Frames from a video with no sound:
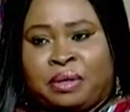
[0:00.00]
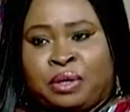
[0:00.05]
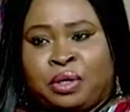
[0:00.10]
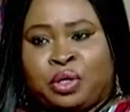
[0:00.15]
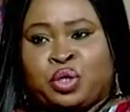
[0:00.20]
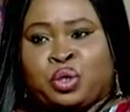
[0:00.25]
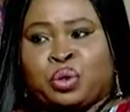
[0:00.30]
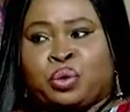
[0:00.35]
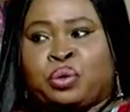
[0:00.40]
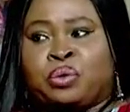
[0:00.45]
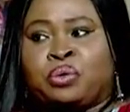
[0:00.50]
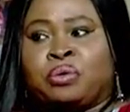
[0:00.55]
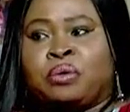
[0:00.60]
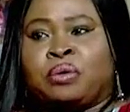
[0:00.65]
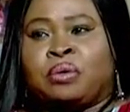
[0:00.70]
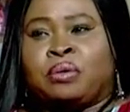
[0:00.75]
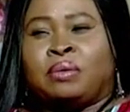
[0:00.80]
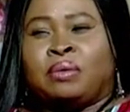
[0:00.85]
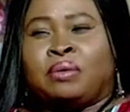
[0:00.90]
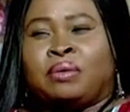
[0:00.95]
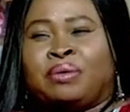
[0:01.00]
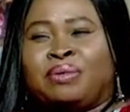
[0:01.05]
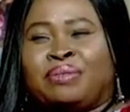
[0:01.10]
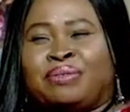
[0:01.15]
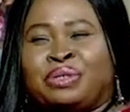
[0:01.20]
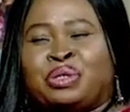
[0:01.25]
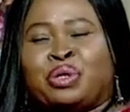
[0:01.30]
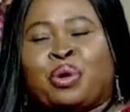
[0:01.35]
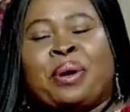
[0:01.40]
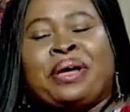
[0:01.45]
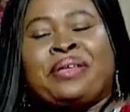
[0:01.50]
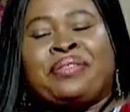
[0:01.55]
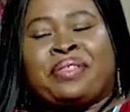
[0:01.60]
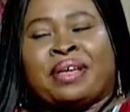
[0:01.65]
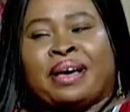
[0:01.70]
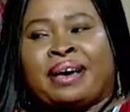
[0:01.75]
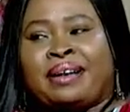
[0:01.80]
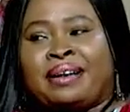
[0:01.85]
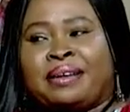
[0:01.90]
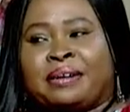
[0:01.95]
So knowing
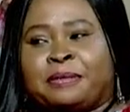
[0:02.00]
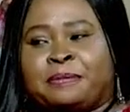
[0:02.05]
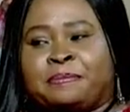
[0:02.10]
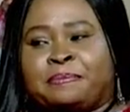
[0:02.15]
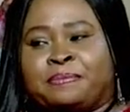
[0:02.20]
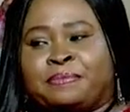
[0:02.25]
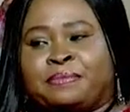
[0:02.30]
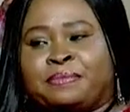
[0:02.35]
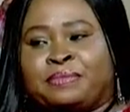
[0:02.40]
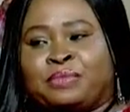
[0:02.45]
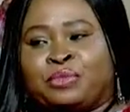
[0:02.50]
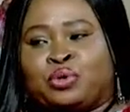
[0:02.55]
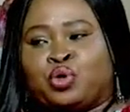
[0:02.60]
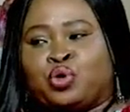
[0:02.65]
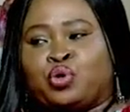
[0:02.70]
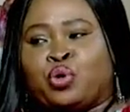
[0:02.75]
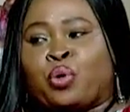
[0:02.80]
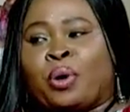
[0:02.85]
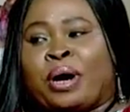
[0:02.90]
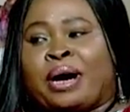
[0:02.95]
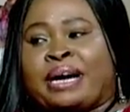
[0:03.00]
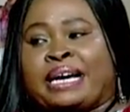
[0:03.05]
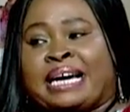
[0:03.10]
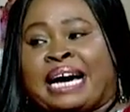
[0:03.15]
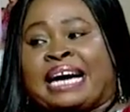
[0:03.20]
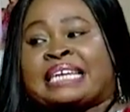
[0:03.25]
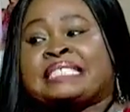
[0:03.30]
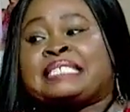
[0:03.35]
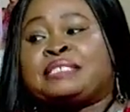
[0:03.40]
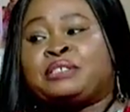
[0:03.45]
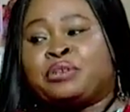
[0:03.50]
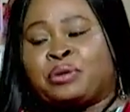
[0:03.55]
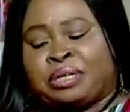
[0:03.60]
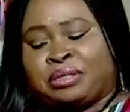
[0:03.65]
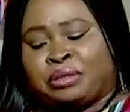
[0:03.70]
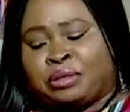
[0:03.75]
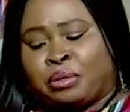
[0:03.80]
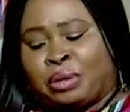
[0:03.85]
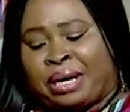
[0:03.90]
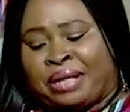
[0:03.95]
that you are
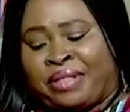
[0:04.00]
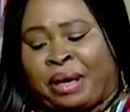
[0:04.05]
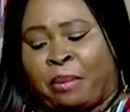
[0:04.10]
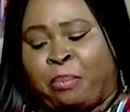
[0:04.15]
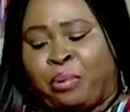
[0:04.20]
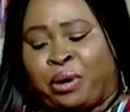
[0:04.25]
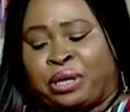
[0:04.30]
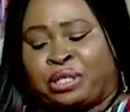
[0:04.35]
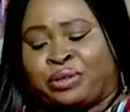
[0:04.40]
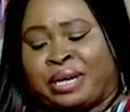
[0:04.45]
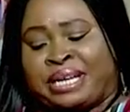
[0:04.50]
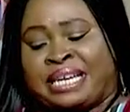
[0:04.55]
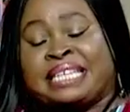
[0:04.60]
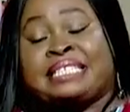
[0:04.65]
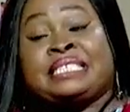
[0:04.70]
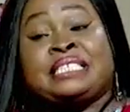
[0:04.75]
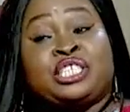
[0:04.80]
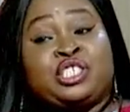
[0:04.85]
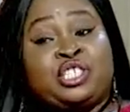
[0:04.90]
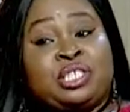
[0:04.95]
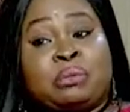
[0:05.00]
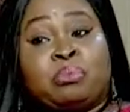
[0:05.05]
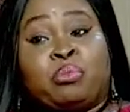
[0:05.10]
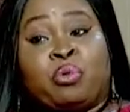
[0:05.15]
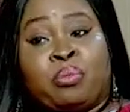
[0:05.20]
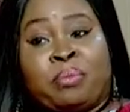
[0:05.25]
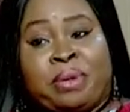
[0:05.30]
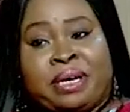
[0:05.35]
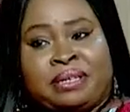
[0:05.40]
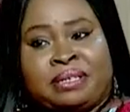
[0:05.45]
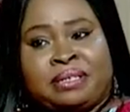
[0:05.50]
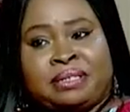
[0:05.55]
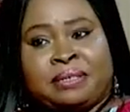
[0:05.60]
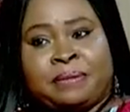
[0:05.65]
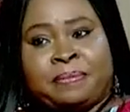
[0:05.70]
at that point, you're in a teaching moment.